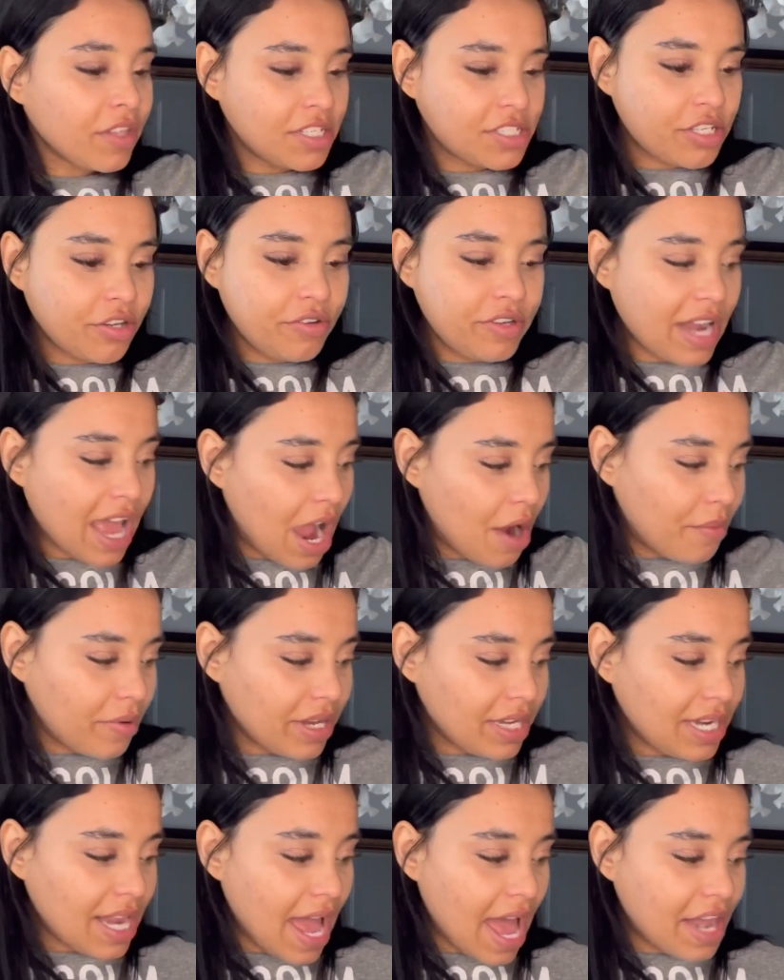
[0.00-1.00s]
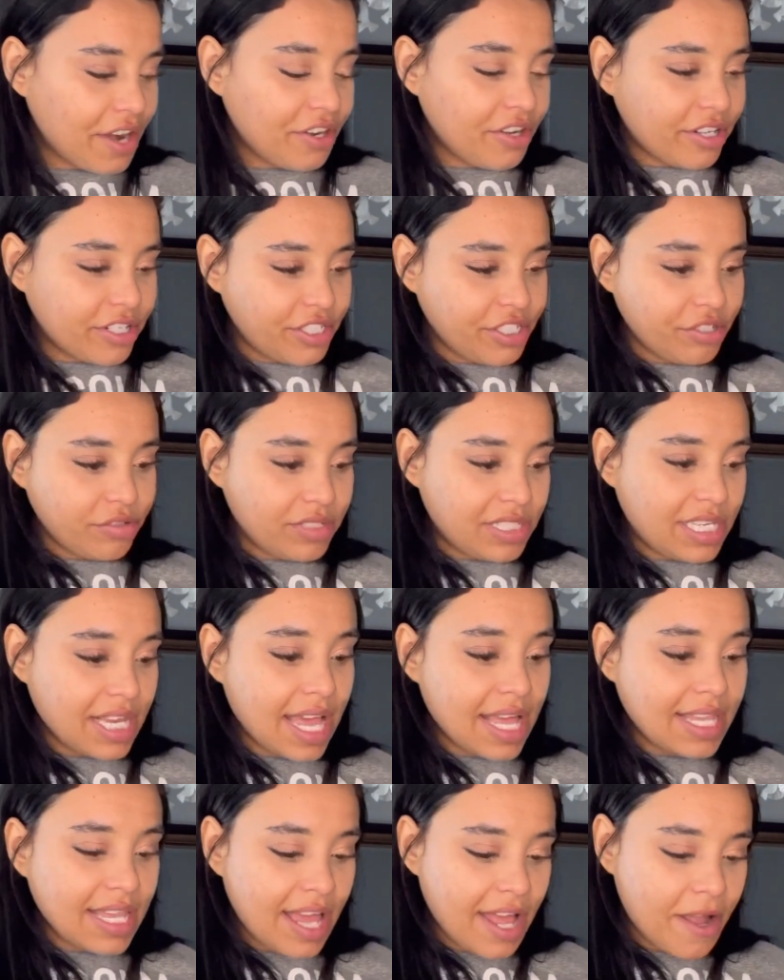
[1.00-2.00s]
So now we're gonna add in our
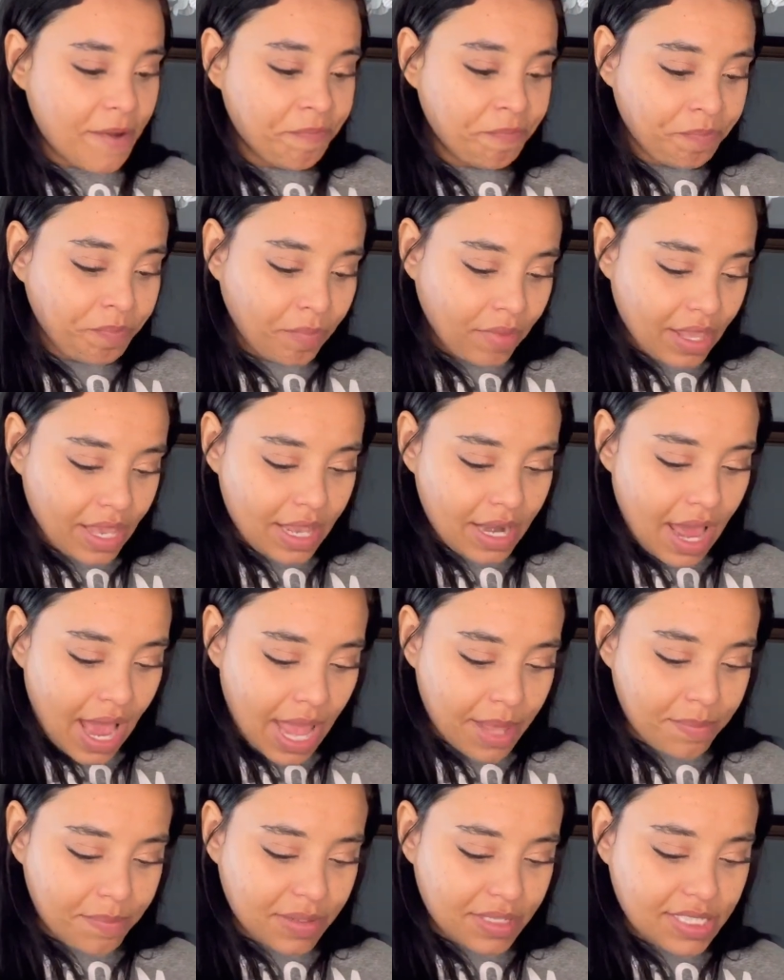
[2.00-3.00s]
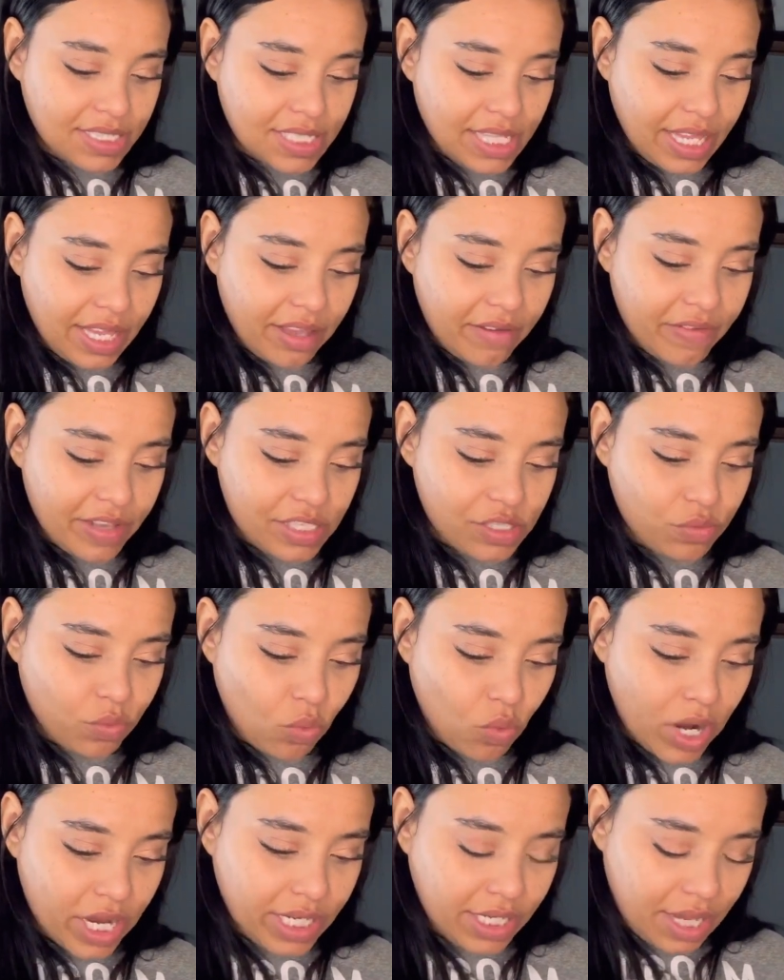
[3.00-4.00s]
Nutella, and I believe it's
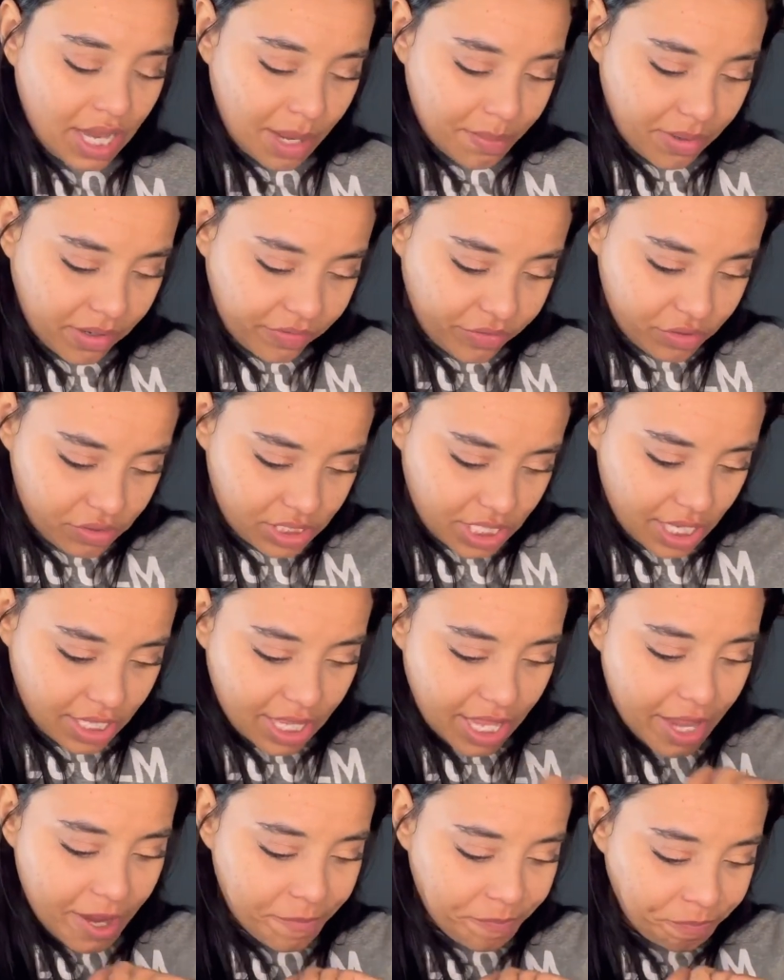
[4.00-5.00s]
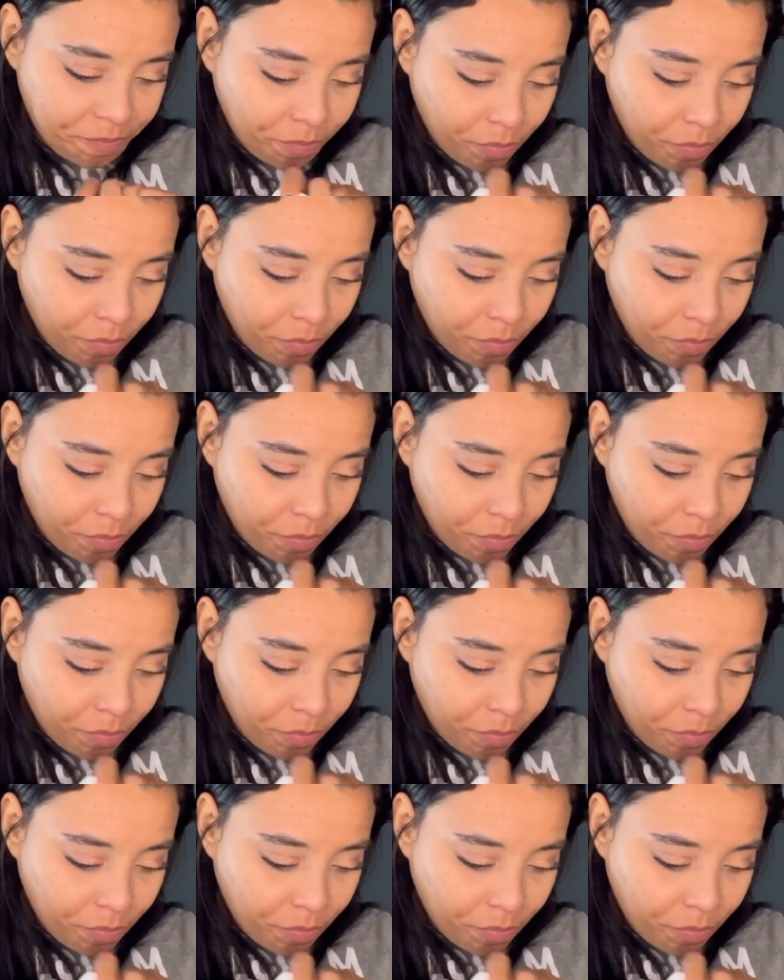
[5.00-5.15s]
1 cup of Nutella.